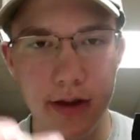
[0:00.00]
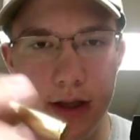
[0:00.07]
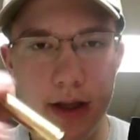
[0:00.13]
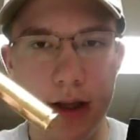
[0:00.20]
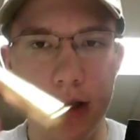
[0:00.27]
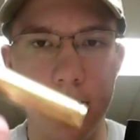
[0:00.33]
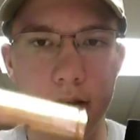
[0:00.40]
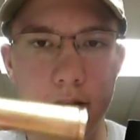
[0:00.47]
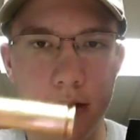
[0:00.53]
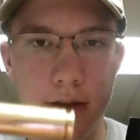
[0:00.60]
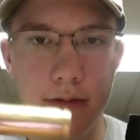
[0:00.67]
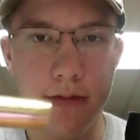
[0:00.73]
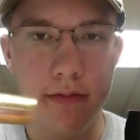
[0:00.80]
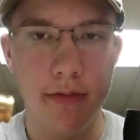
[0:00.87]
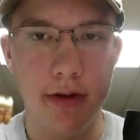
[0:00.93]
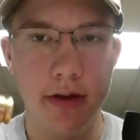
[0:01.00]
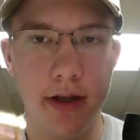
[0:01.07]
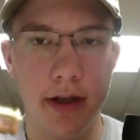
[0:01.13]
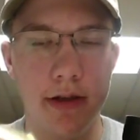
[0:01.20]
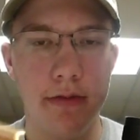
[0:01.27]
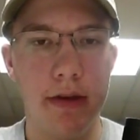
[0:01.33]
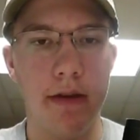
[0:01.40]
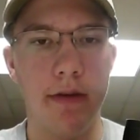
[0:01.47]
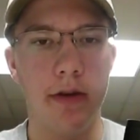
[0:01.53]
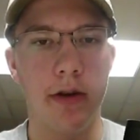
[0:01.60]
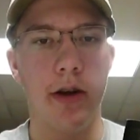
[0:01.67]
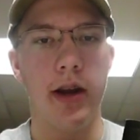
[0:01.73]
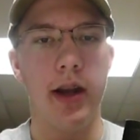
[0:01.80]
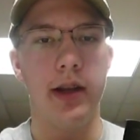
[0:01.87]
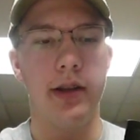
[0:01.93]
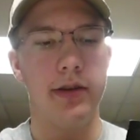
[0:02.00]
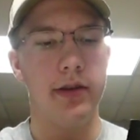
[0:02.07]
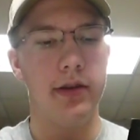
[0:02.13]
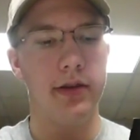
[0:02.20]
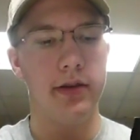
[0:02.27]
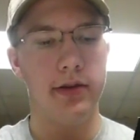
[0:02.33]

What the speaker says: and this is 500 grains.